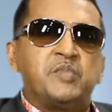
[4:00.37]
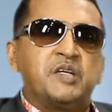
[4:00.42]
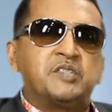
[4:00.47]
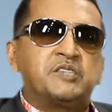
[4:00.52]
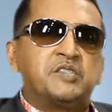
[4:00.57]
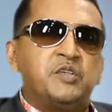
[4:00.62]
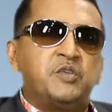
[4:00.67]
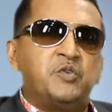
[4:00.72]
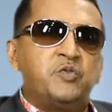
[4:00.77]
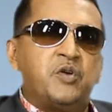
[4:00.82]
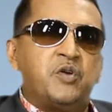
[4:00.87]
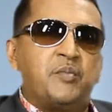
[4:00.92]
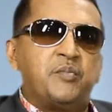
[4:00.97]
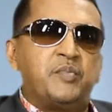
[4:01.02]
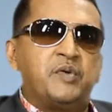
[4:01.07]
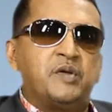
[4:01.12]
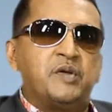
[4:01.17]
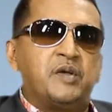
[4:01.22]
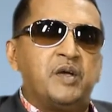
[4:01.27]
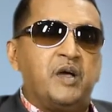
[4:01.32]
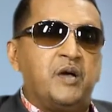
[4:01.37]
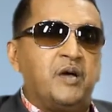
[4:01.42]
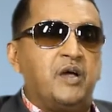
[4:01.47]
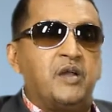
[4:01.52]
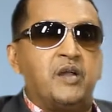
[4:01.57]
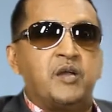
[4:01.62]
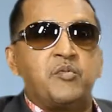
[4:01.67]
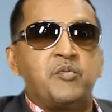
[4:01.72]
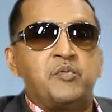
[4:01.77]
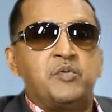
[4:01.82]
parts of Europe. A
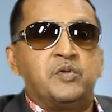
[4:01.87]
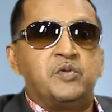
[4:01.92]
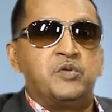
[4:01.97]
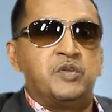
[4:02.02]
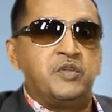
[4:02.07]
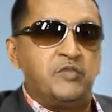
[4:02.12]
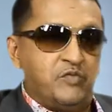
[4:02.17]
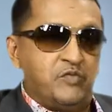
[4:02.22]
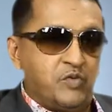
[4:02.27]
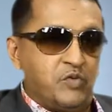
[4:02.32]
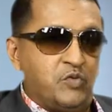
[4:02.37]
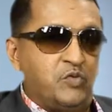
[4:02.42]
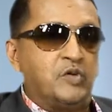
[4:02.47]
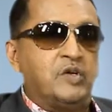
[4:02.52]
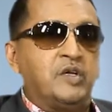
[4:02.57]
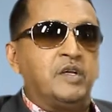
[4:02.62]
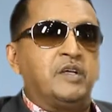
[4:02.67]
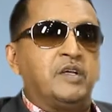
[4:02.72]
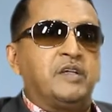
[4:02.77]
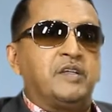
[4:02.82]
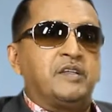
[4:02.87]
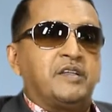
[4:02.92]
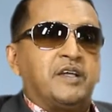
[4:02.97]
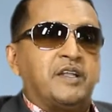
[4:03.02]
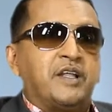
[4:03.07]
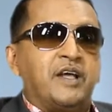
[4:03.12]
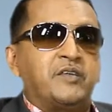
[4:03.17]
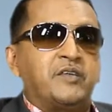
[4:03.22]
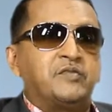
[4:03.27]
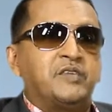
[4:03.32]
lot of people don't even know
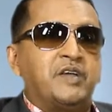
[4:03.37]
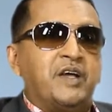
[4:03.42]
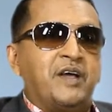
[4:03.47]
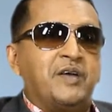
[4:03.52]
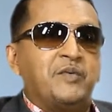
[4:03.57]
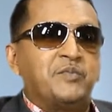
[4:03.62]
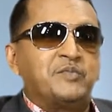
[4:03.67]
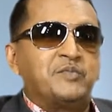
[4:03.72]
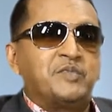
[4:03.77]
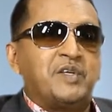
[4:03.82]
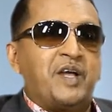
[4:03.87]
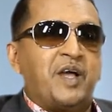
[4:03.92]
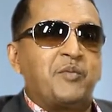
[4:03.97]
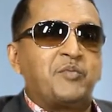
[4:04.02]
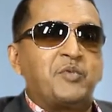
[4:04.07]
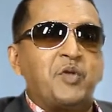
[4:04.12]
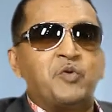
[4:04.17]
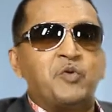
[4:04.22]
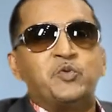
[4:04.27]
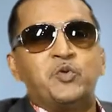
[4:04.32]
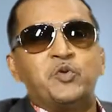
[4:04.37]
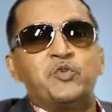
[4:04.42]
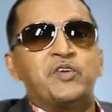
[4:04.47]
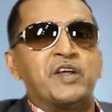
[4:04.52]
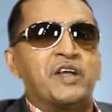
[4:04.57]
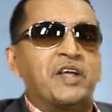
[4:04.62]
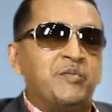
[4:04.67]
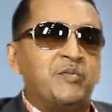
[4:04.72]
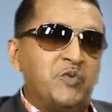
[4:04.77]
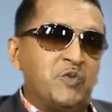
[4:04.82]
that I am now doing
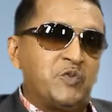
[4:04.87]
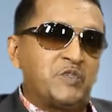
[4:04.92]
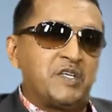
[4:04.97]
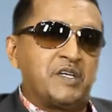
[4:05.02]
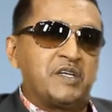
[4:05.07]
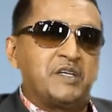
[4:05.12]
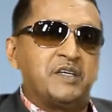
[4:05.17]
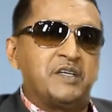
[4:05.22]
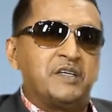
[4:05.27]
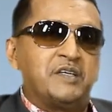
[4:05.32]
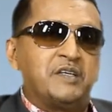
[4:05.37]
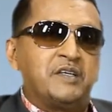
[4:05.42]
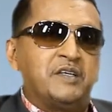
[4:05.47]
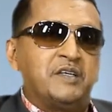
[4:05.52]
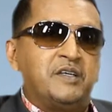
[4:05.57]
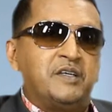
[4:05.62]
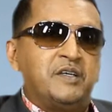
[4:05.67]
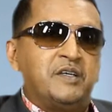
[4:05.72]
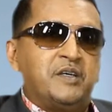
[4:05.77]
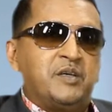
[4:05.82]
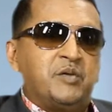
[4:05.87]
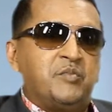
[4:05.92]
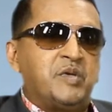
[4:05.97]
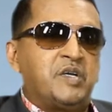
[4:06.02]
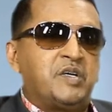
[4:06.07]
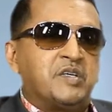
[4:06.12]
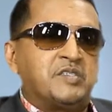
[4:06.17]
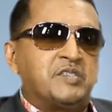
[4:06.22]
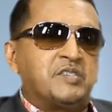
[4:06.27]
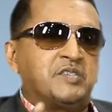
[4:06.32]
reggae music,
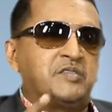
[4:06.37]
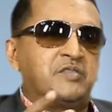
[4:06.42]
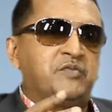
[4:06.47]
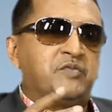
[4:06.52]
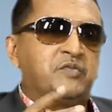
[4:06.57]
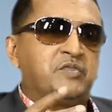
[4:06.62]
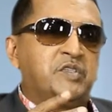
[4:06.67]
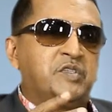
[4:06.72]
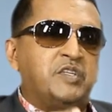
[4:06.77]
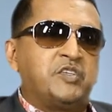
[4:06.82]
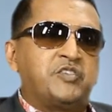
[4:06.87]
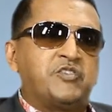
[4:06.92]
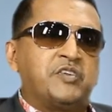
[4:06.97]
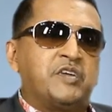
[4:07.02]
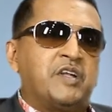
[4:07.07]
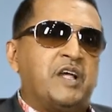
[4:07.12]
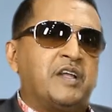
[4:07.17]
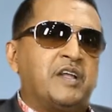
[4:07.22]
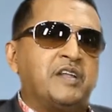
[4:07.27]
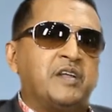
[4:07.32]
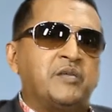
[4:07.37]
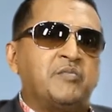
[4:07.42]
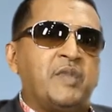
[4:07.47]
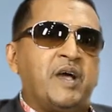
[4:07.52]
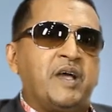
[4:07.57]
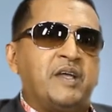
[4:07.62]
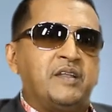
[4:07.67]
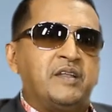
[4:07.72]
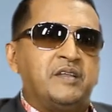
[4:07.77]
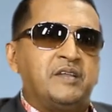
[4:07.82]
because to the Trinidadian
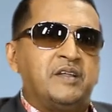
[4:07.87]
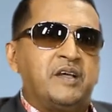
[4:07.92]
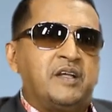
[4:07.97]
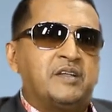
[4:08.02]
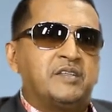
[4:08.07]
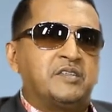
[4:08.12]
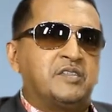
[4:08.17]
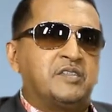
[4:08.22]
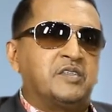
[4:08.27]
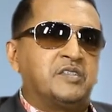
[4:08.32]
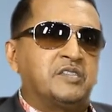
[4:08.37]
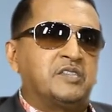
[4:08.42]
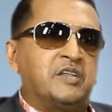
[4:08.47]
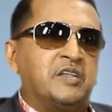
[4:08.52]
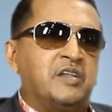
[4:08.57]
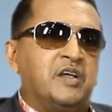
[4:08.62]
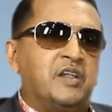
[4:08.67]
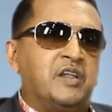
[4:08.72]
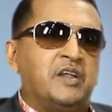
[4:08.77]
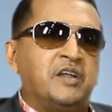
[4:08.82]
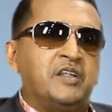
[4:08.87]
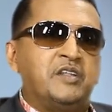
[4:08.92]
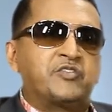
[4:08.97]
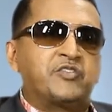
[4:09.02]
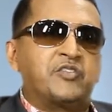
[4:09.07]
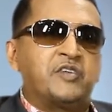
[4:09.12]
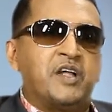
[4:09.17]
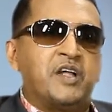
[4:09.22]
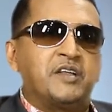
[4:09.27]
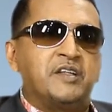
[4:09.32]
mind and to a lot of the
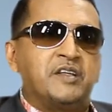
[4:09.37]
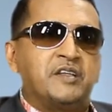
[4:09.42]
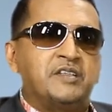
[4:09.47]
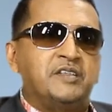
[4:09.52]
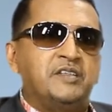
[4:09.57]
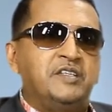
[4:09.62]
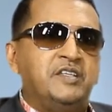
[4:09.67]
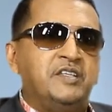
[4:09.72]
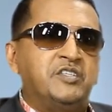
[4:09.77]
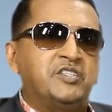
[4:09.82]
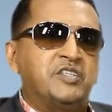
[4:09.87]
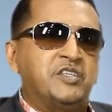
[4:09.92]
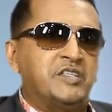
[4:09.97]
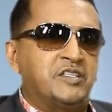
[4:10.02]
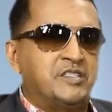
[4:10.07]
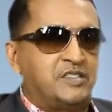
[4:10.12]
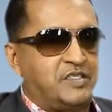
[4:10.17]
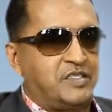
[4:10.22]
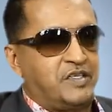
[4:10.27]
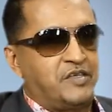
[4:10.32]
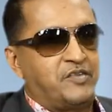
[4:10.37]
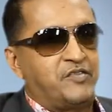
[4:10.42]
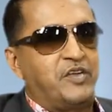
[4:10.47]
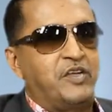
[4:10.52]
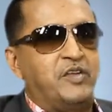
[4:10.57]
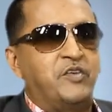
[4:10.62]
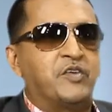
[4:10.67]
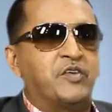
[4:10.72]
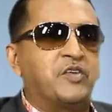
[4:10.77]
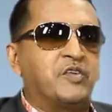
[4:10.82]
Trinidadian DJs and
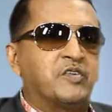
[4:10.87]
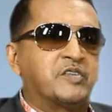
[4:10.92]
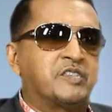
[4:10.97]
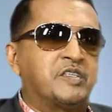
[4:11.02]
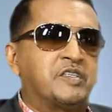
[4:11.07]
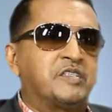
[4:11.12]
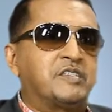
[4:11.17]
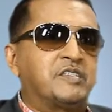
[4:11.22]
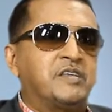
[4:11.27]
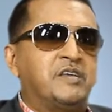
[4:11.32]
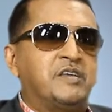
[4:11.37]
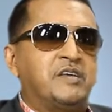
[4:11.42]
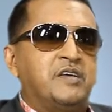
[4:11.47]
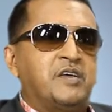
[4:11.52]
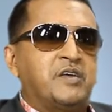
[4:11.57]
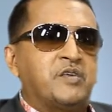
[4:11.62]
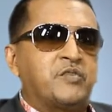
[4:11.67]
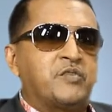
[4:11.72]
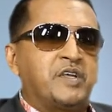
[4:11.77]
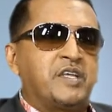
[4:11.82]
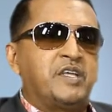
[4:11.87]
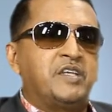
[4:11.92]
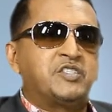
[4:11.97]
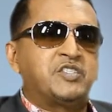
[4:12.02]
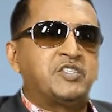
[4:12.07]
radio announcers, Rikki